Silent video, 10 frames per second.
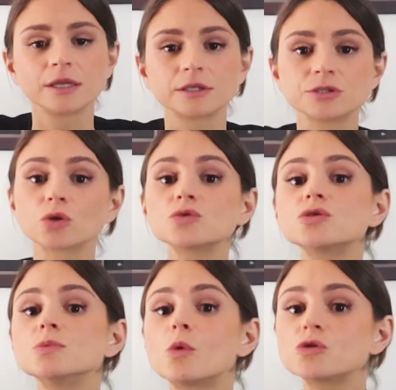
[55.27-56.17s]
There's
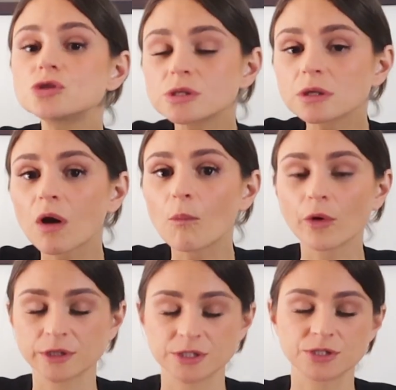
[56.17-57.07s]
also emotional
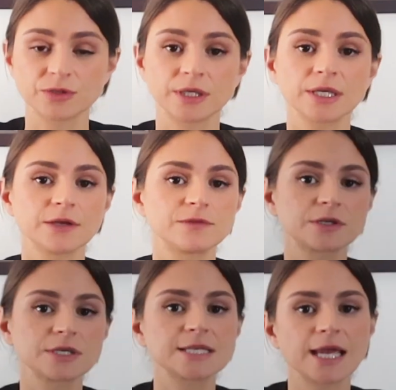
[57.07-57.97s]
component to it. If
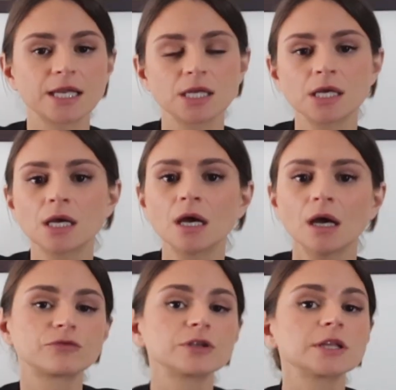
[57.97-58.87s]
there is any
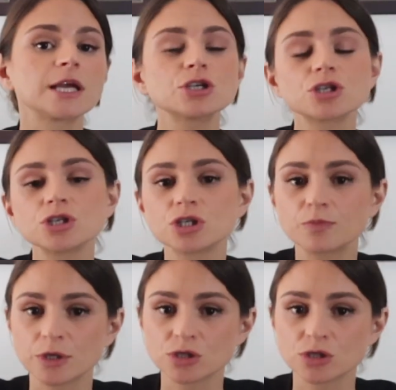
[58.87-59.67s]
relationship